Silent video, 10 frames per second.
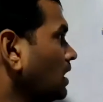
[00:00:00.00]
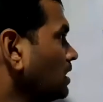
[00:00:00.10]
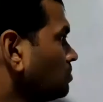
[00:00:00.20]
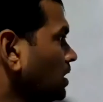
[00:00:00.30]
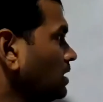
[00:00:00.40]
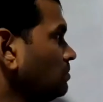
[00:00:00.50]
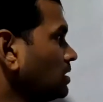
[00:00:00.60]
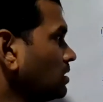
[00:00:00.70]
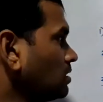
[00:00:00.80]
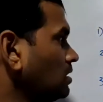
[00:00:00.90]
like
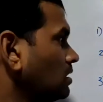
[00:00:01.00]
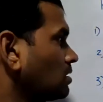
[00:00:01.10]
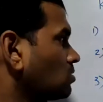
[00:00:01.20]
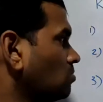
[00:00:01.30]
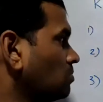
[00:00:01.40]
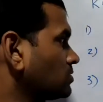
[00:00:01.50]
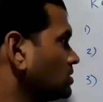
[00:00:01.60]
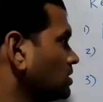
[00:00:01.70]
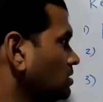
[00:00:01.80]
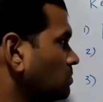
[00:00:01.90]
primary key,
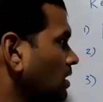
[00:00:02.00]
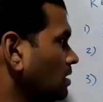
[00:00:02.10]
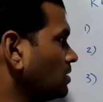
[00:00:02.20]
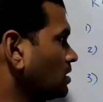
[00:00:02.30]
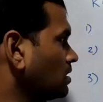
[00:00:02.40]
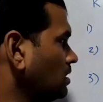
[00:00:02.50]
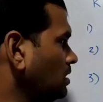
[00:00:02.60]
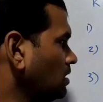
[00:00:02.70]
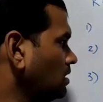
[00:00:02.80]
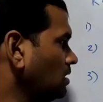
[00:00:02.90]
composite primary key,